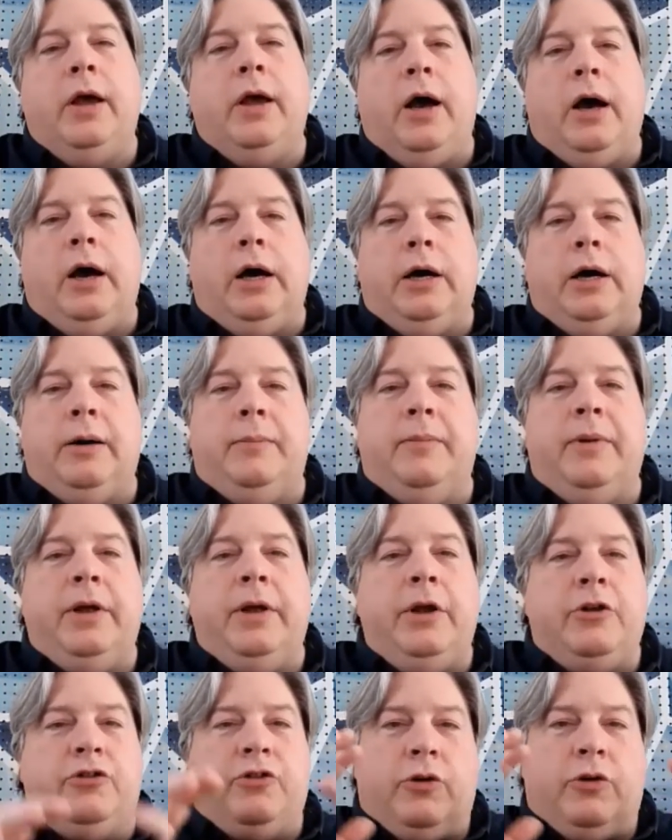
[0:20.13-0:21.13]

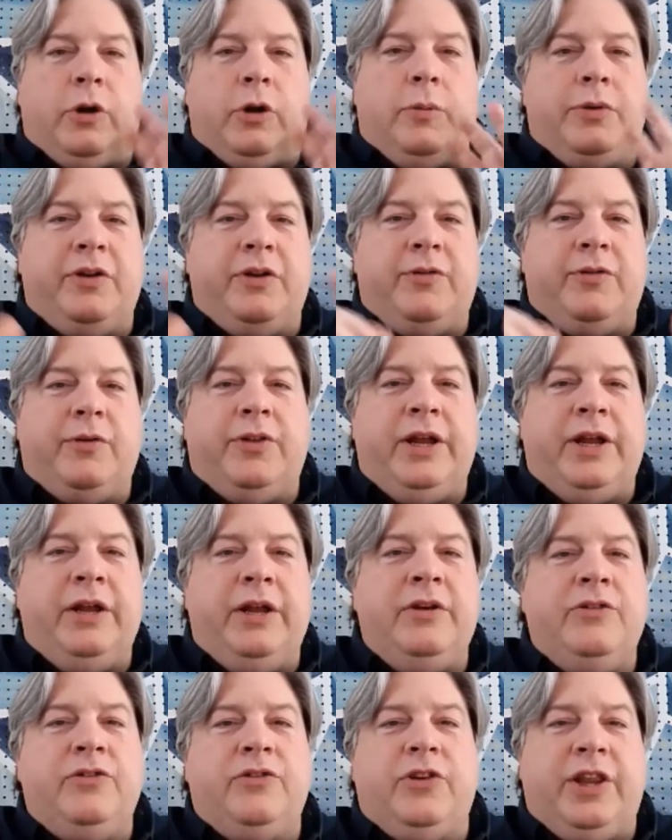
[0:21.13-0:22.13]
So a couple different
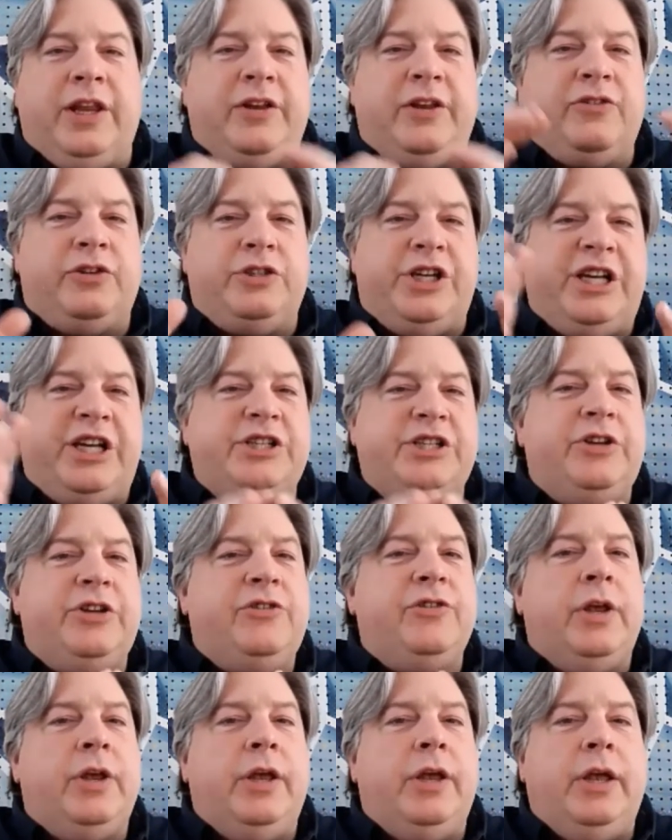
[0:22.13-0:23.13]
things changes,
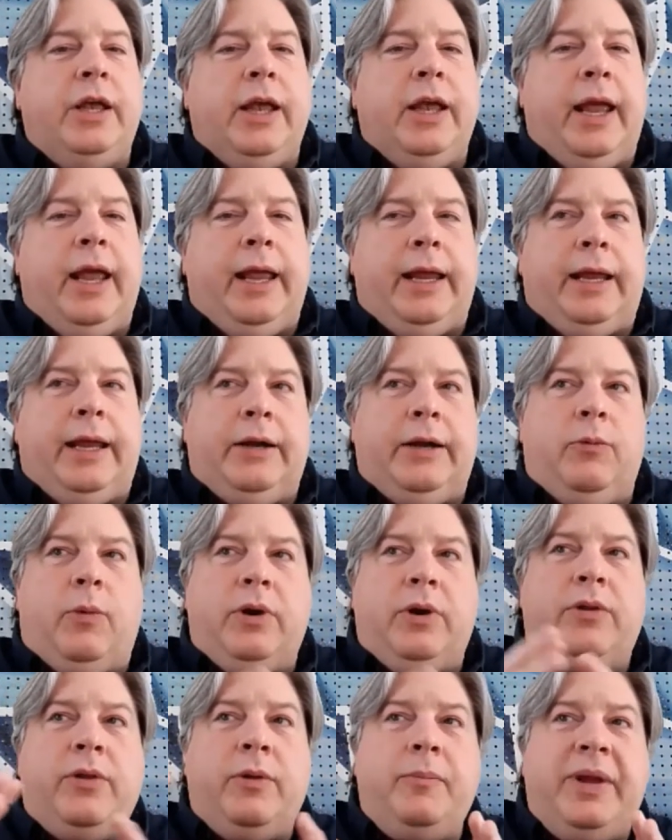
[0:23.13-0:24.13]
and one
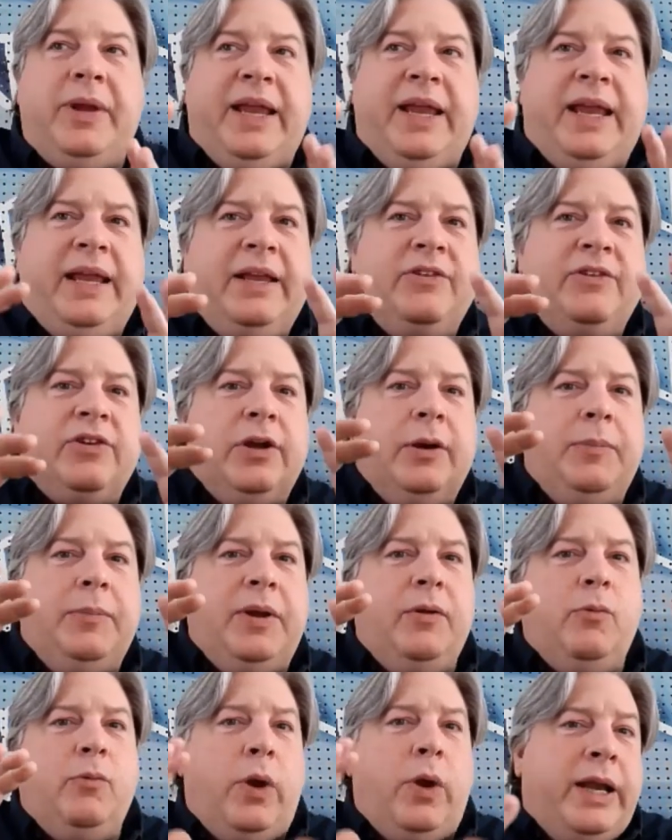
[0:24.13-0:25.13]
of them is going to be
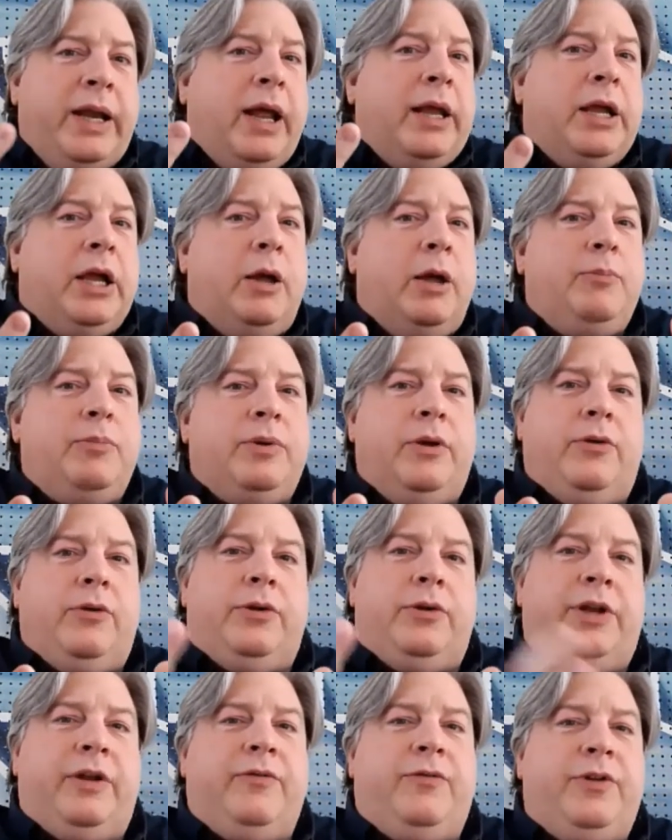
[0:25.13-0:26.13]
when I
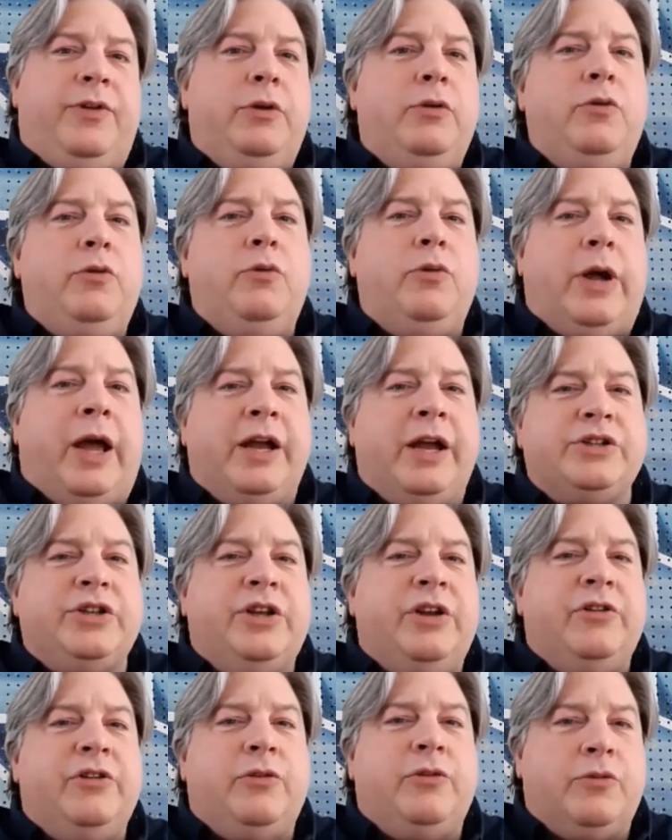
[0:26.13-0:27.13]
upload. If you
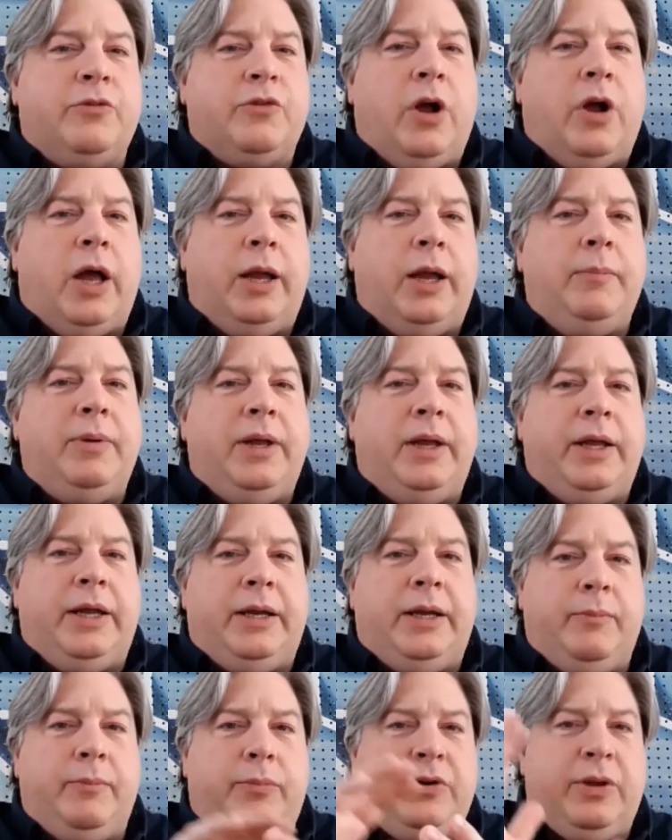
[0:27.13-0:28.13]
actually subscribe
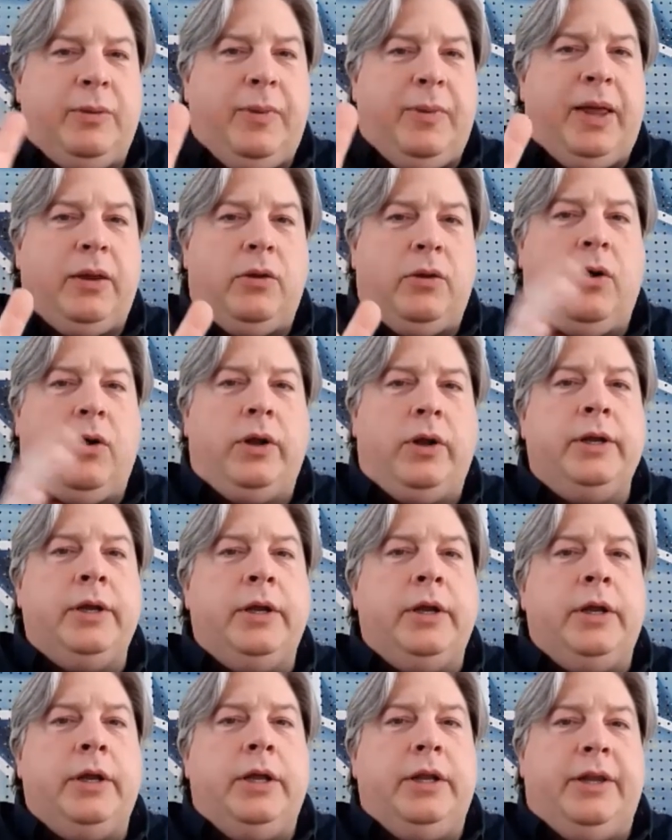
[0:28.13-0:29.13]
and put the bell on,
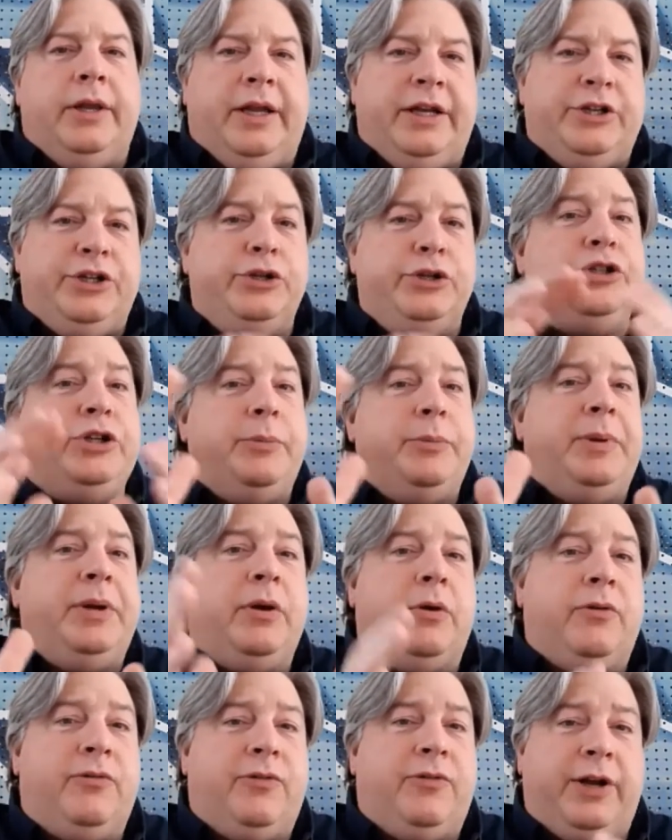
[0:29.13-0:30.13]
then you should be
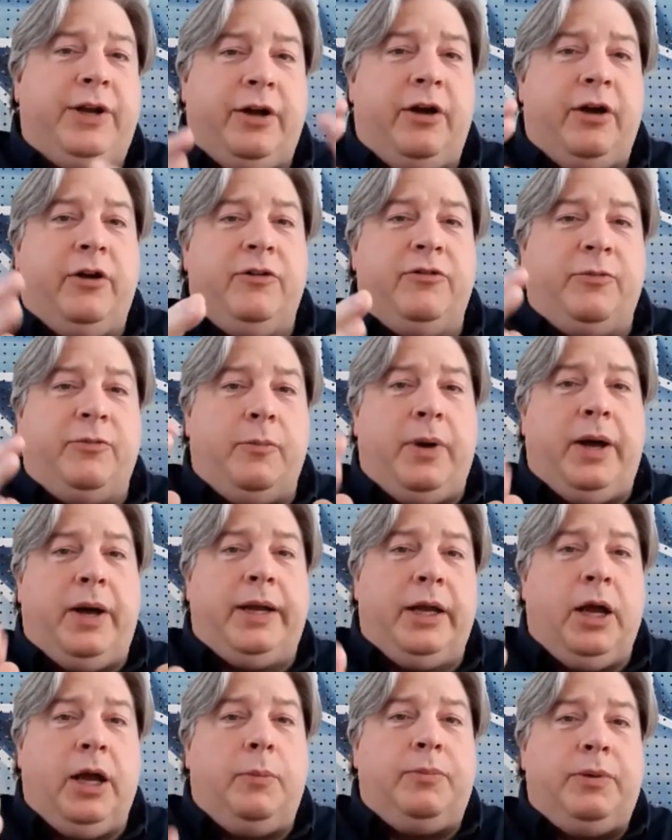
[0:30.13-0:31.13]
notified of my
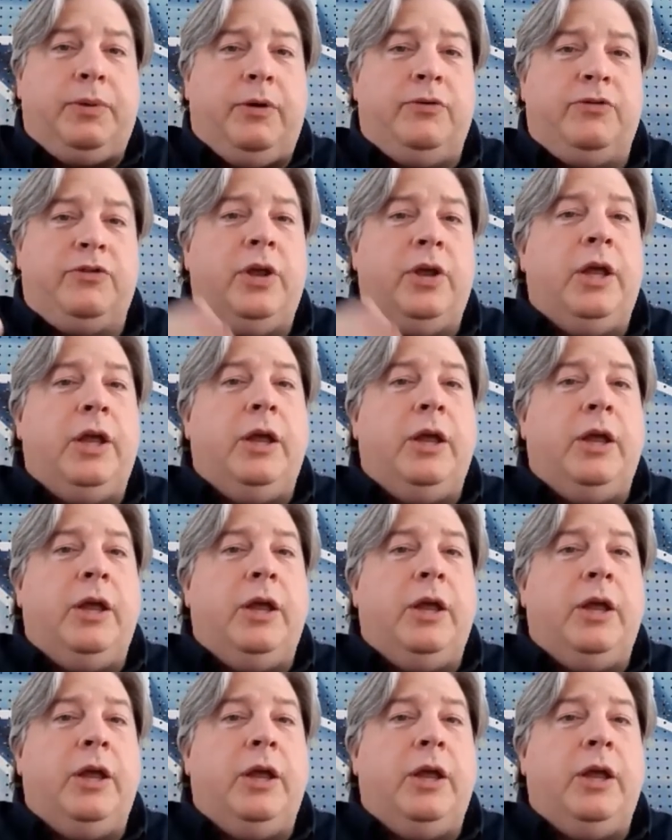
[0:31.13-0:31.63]
uploads.